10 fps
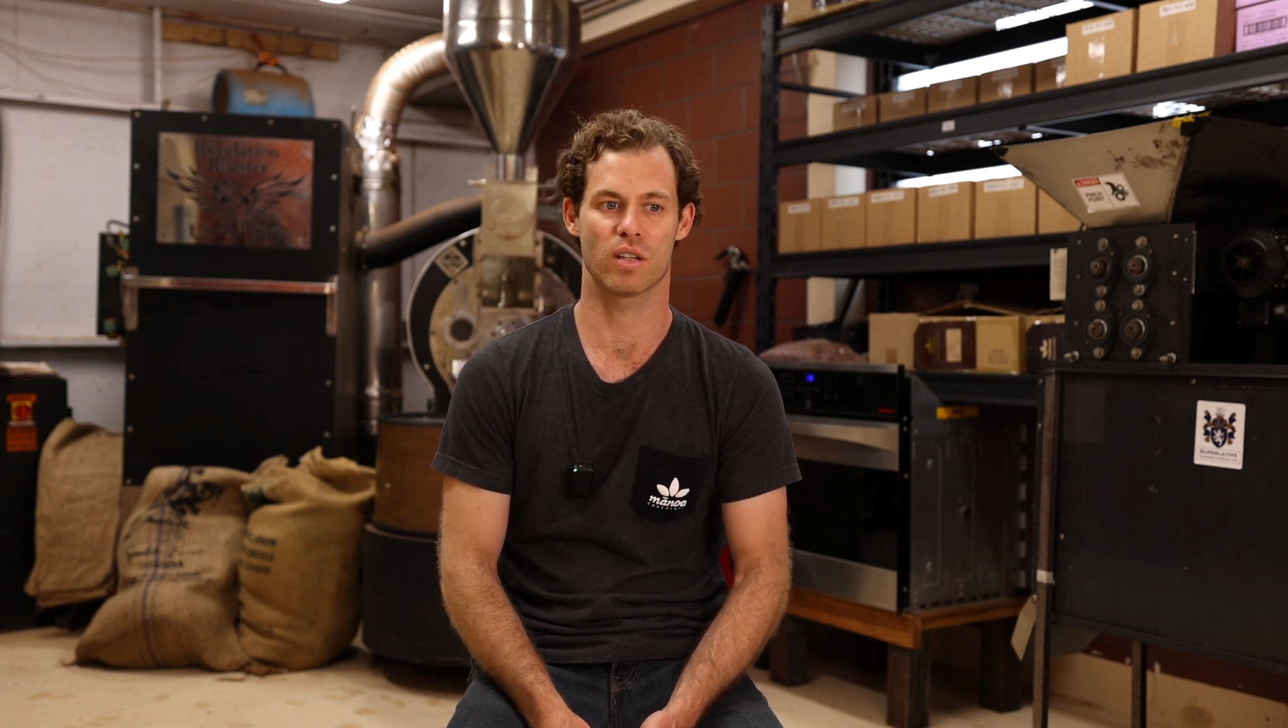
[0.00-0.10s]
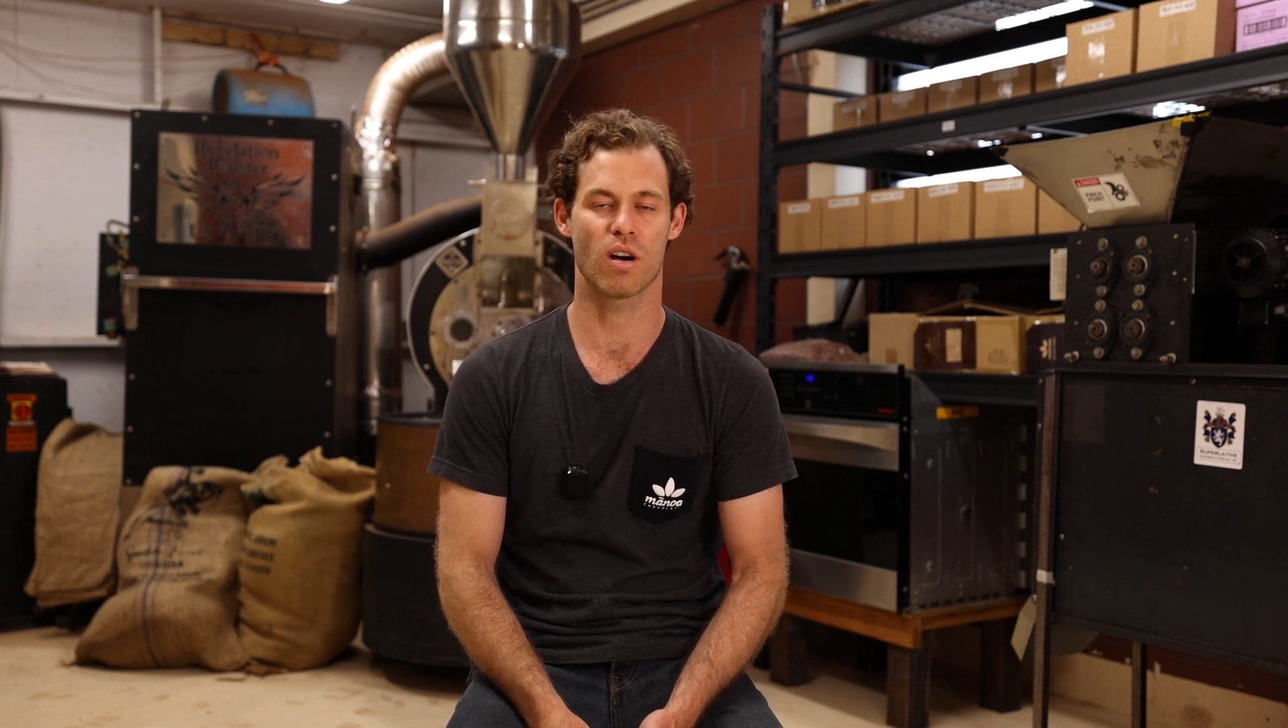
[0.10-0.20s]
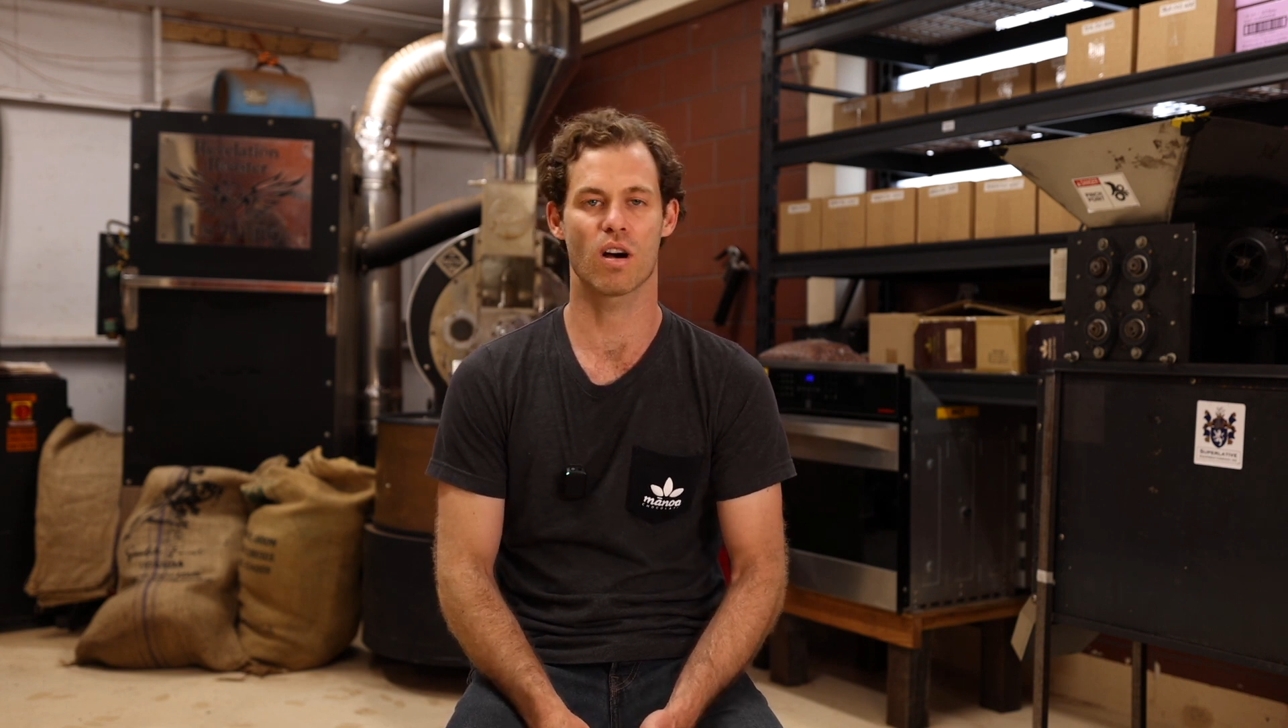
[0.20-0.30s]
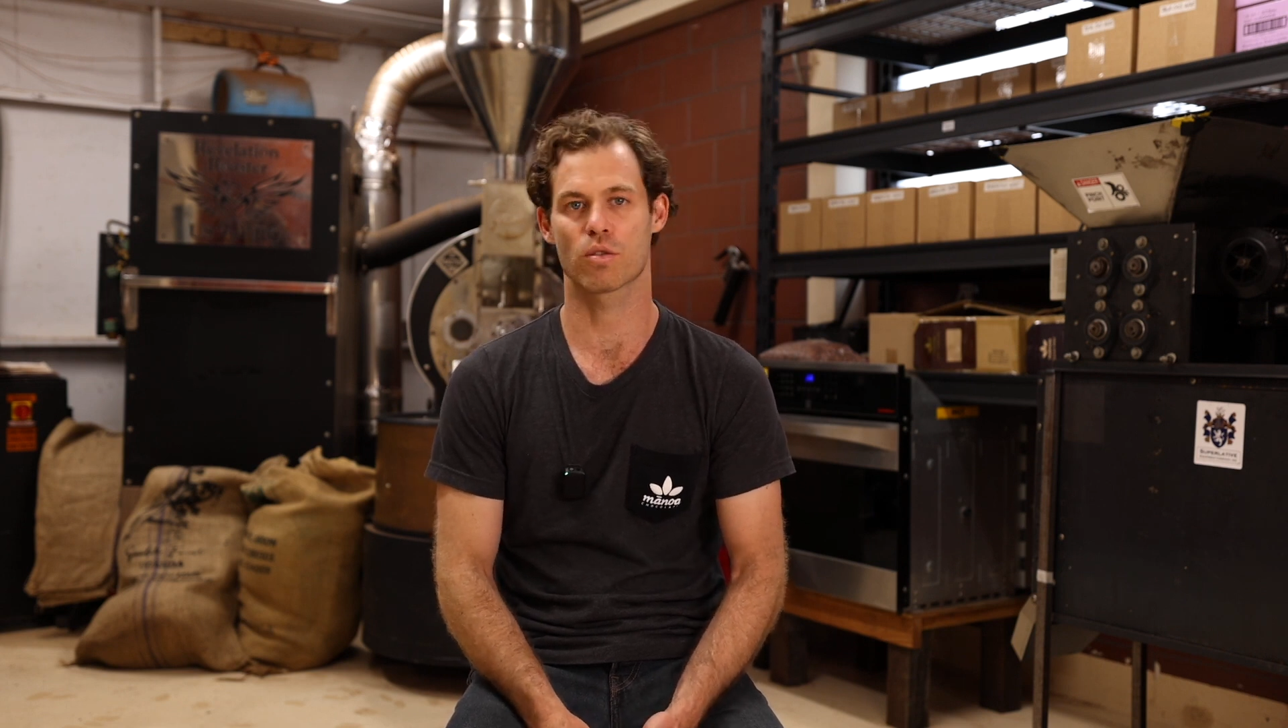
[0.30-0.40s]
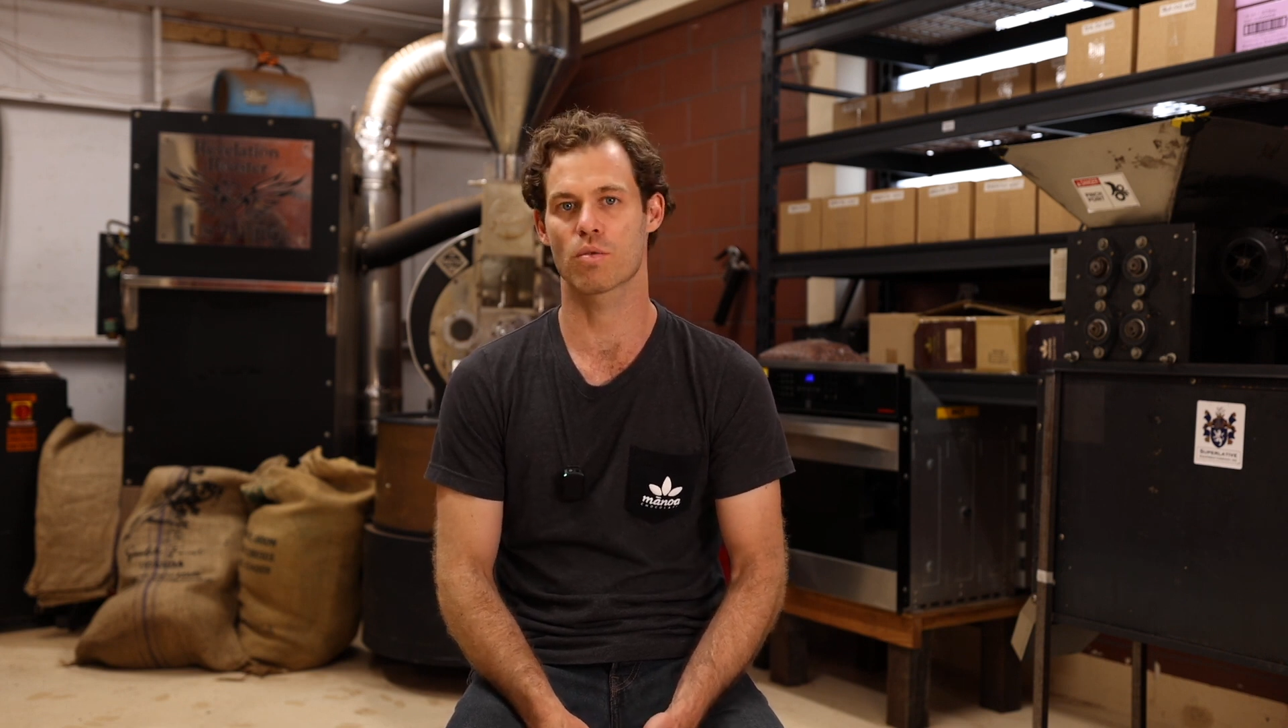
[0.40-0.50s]

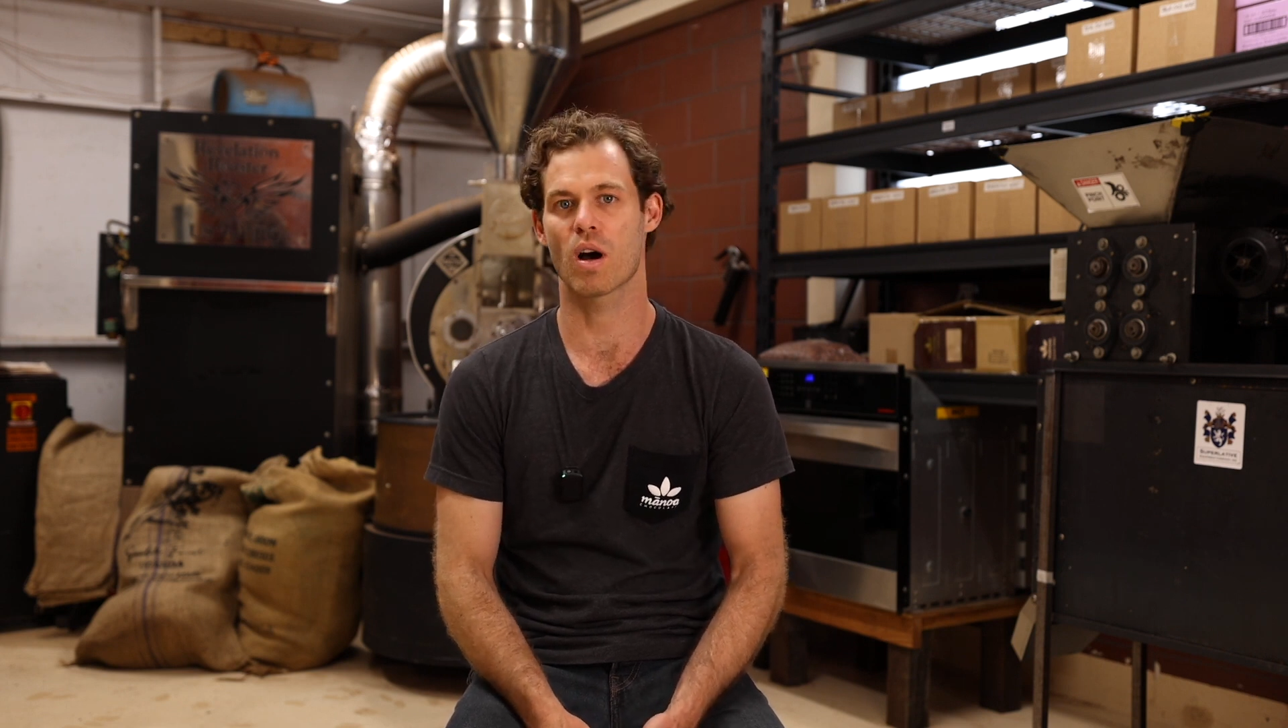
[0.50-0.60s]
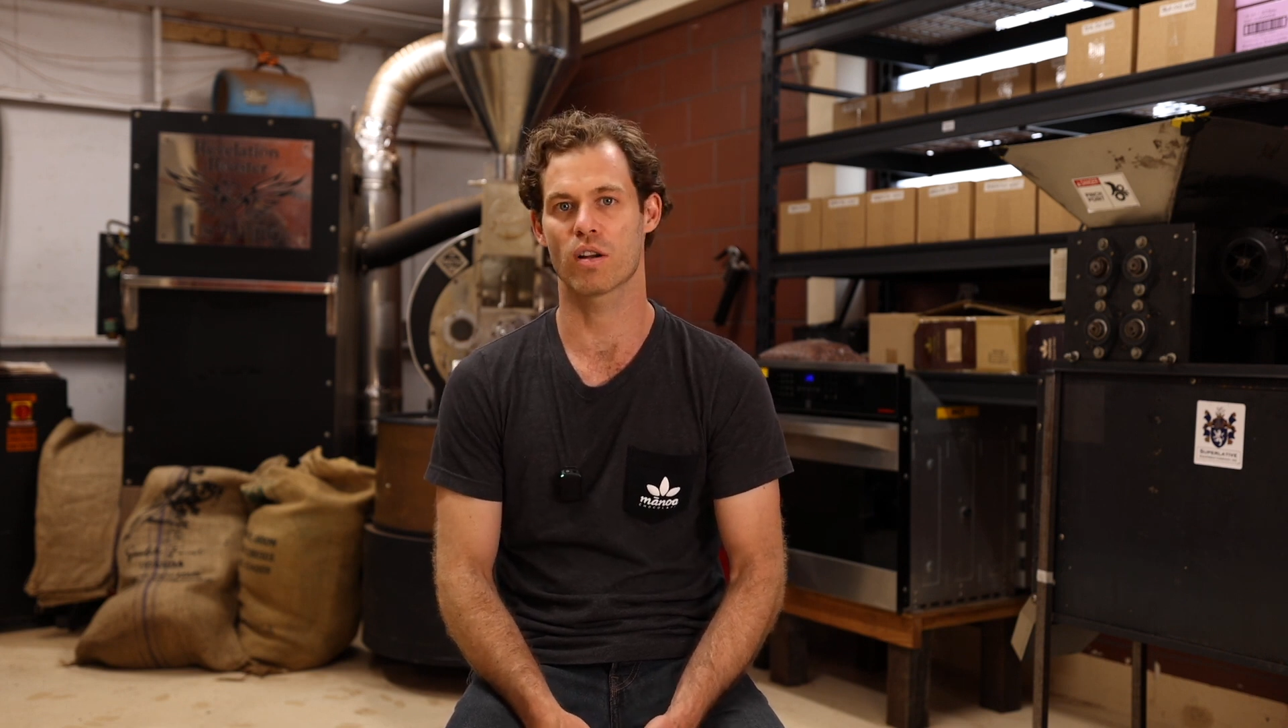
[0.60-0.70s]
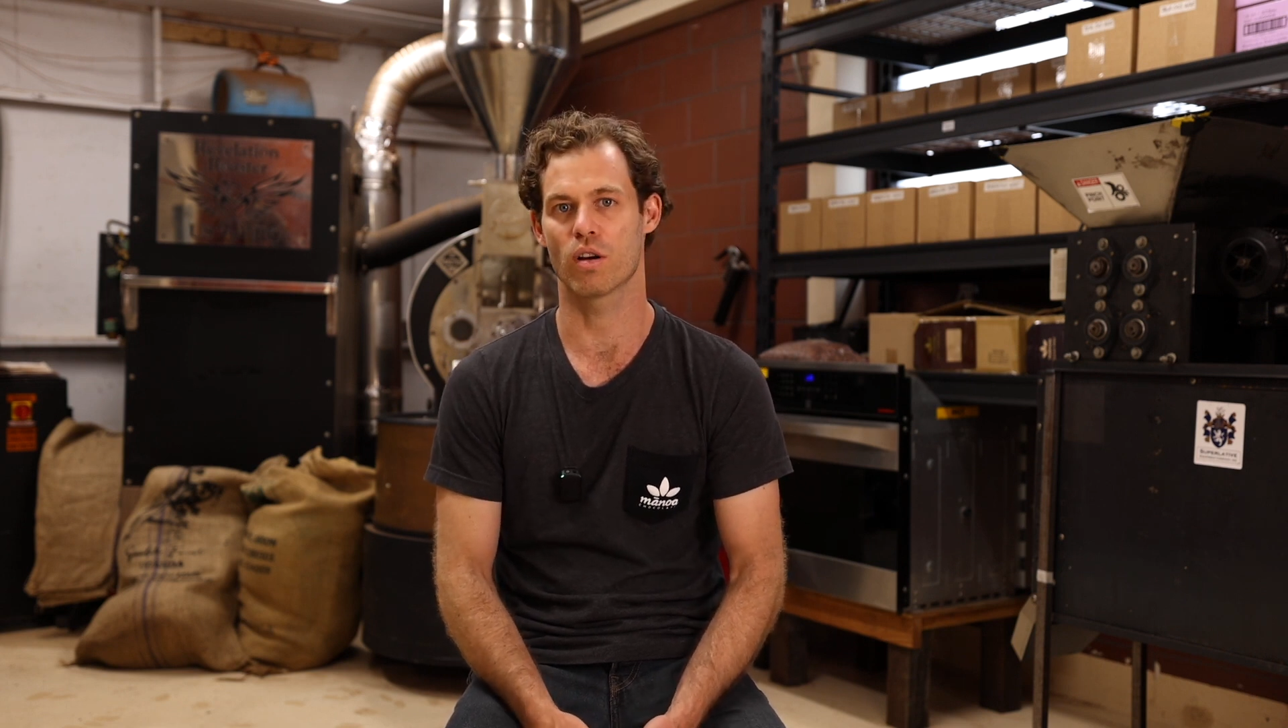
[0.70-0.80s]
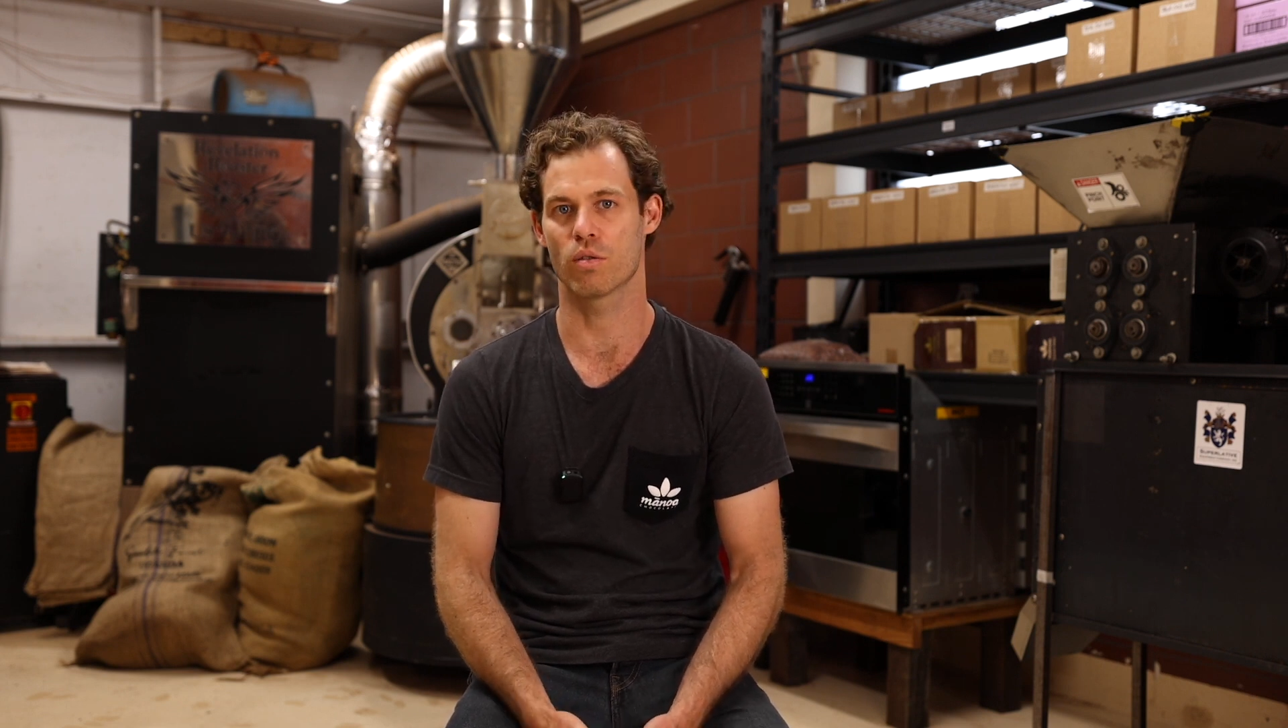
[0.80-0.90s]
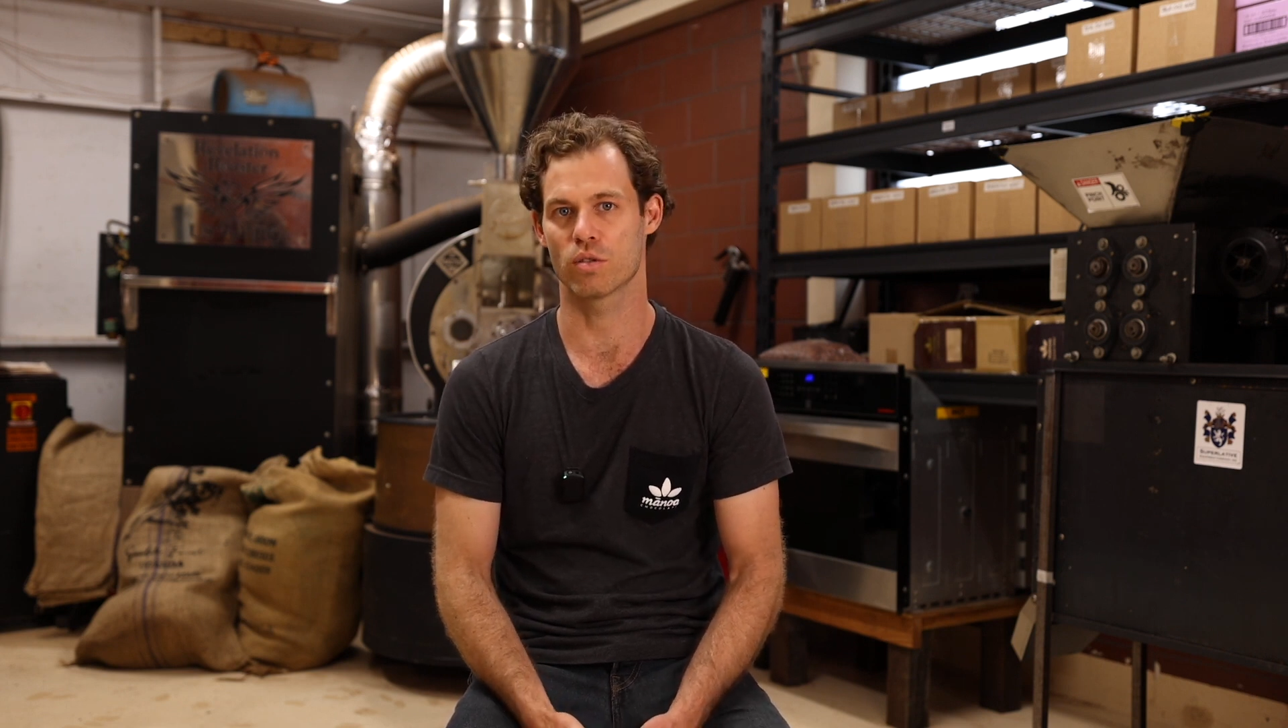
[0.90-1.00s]

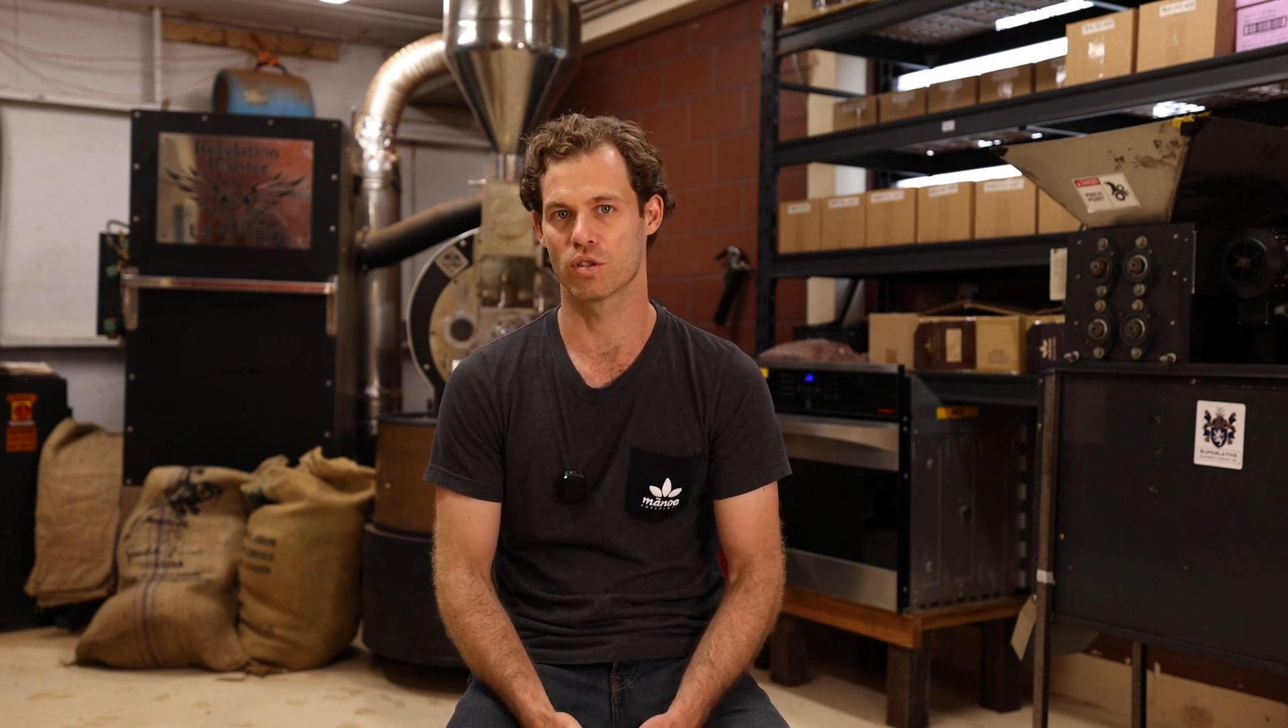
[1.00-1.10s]
Colorado